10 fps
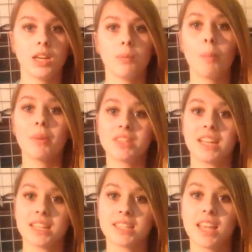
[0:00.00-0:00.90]
minute of the day. Tip number
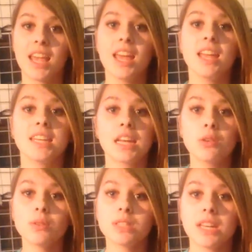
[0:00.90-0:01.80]
six,
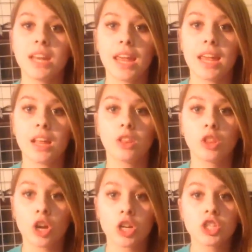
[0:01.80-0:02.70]
Degus need a
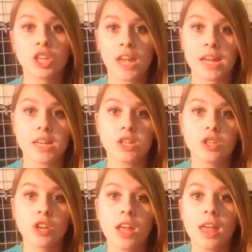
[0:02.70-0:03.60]
large
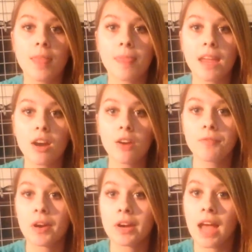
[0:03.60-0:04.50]
cage. They are
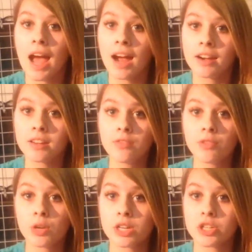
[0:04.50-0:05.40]
very active
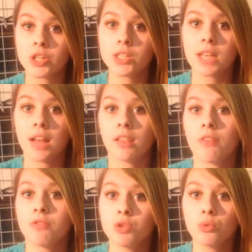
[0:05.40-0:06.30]
creatures that
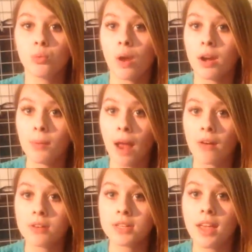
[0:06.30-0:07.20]
love to run
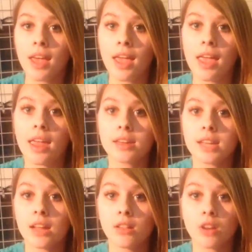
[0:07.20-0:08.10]
around, and
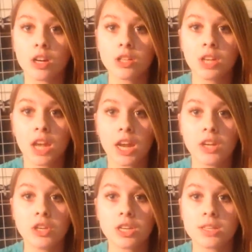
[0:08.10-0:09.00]
a large
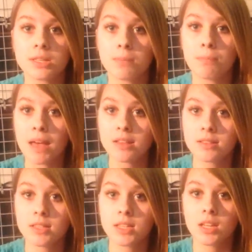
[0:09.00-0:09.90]
cage is the
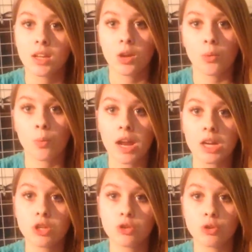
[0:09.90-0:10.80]
best
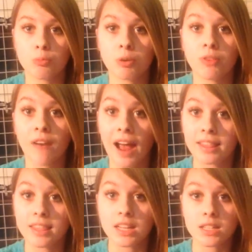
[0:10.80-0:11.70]
way to
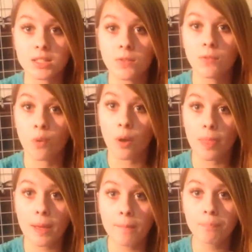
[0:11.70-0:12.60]
provide this for
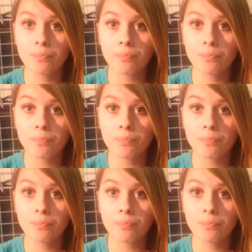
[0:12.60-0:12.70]
them.